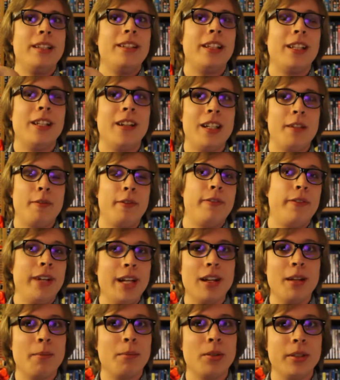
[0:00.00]
and they kind of
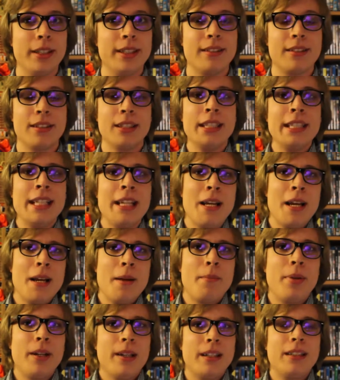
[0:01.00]
fail at points.
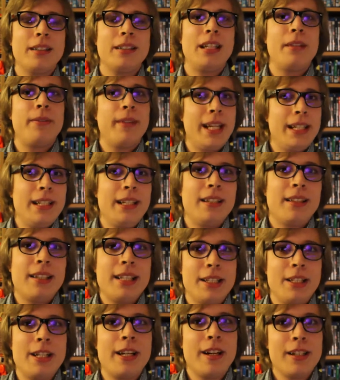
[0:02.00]
But if
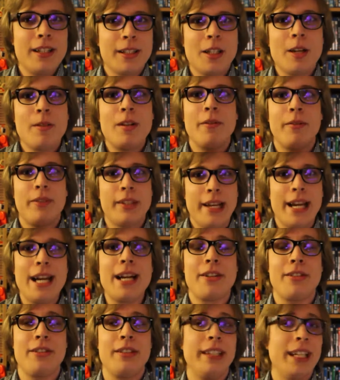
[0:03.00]
anything, you kind of go in it for the action.